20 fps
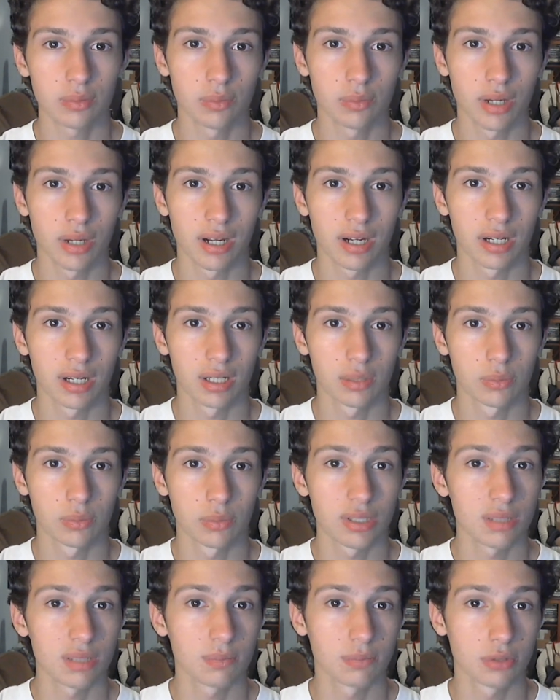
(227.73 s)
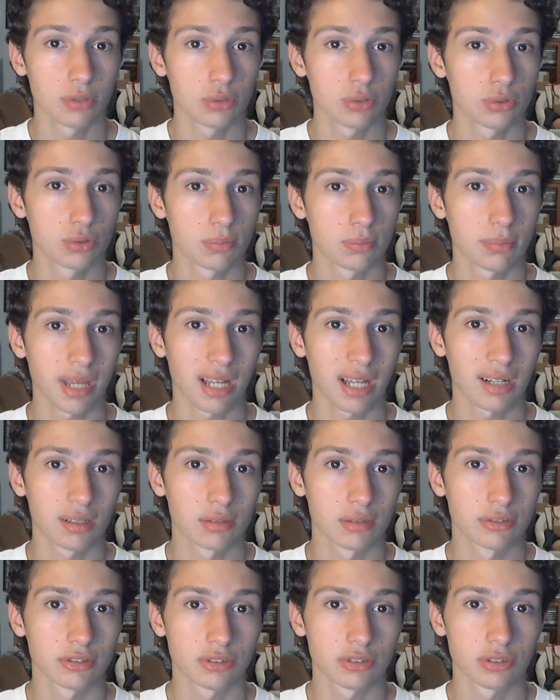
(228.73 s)
where we do some
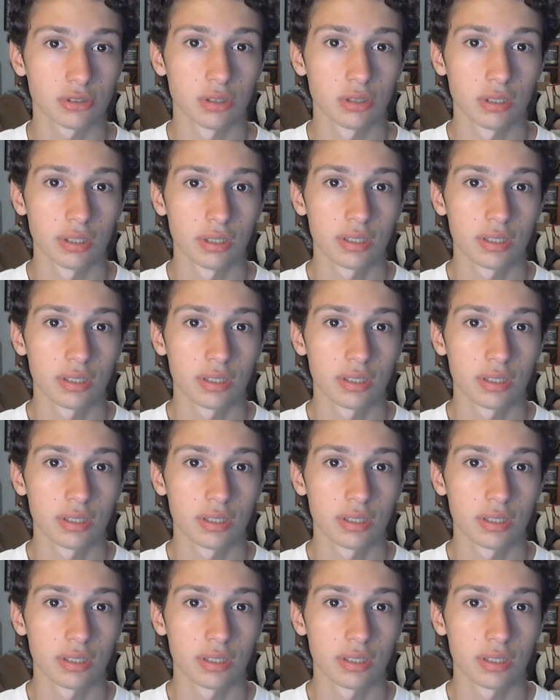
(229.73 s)
battles